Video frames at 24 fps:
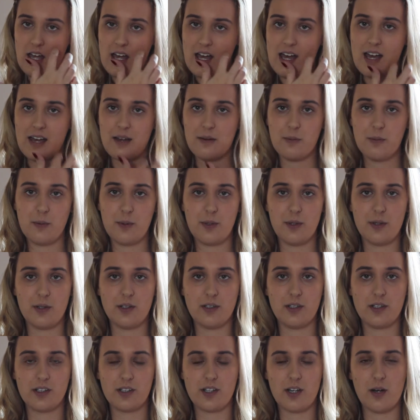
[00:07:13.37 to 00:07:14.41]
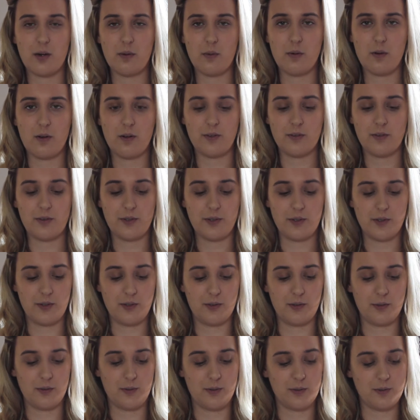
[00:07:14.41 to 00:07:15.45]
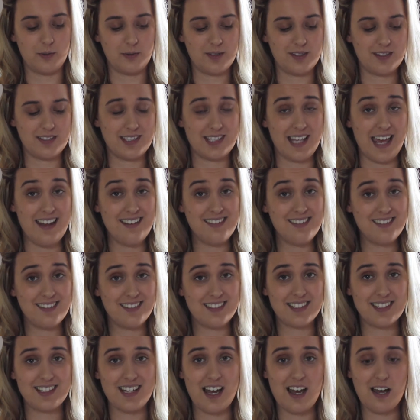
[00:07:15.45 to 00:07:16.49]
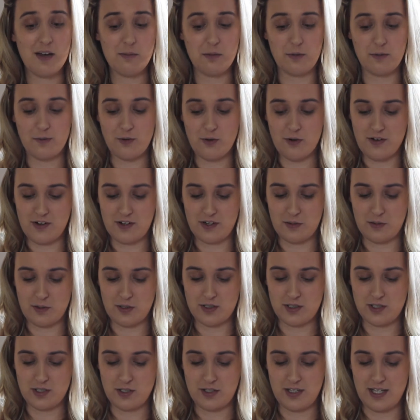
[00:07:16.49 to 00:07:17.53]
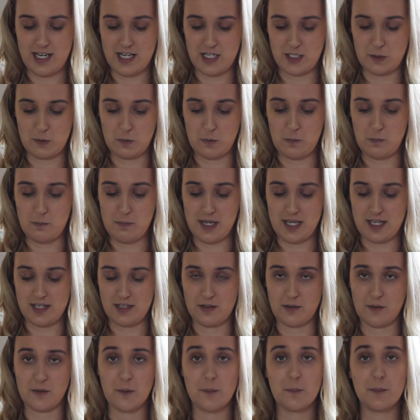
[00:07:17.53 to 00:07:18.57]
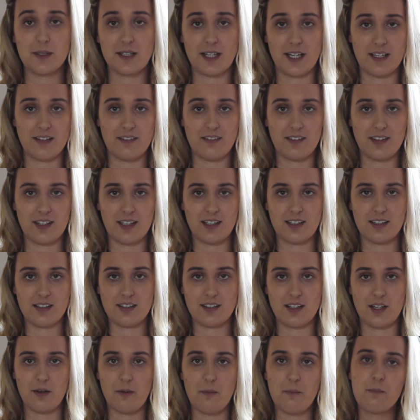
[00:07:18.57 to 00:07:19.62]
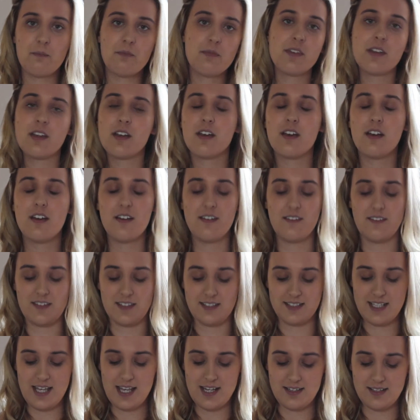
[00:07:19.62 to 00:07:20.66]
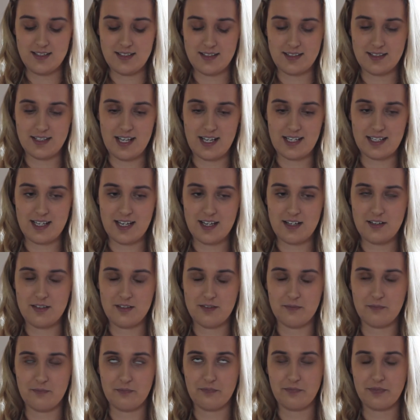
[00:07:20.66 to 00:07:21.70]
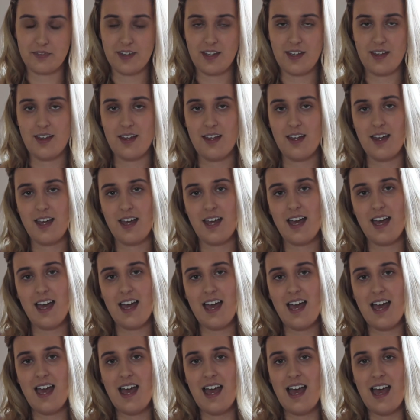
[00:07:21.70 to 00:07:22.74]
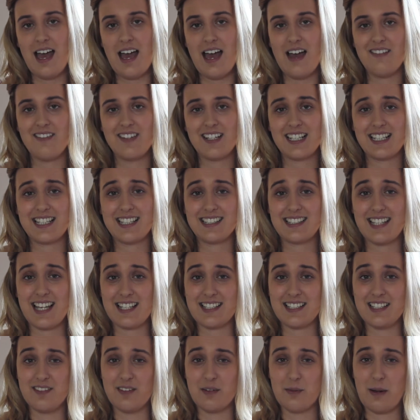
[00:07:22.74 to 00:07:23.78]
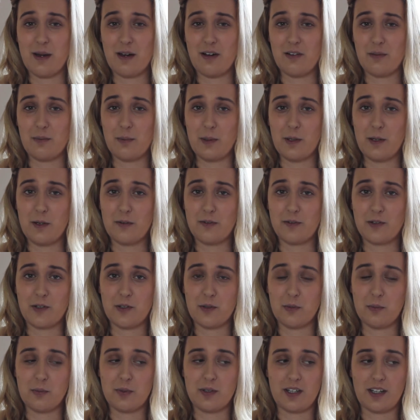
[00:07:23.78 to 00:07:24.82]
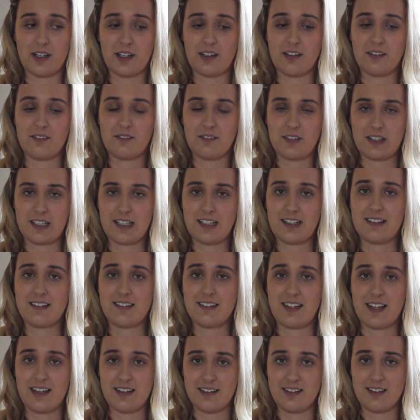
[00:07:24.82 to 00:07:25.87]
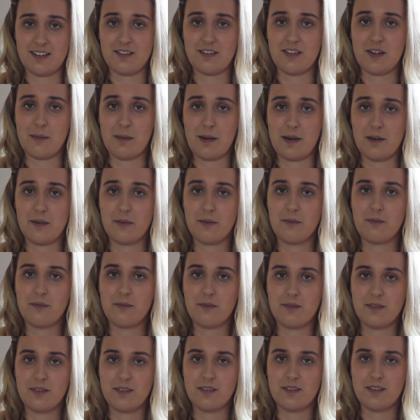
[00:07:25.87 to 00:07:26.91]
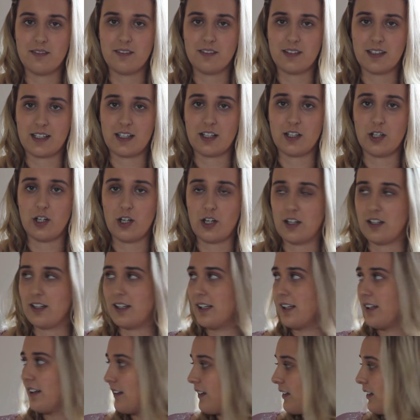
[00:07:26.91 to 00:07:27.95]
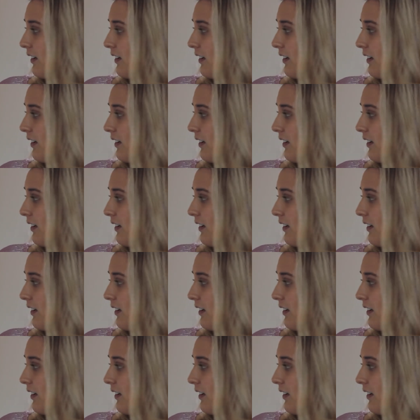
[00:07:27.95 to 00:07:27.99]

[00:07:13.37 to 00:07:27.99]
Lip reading: I will go on to scents now before I go on to the actual makeup side of things. So for scents, I have an excessive amount of perfumes, like an excessive amount, a lot. Like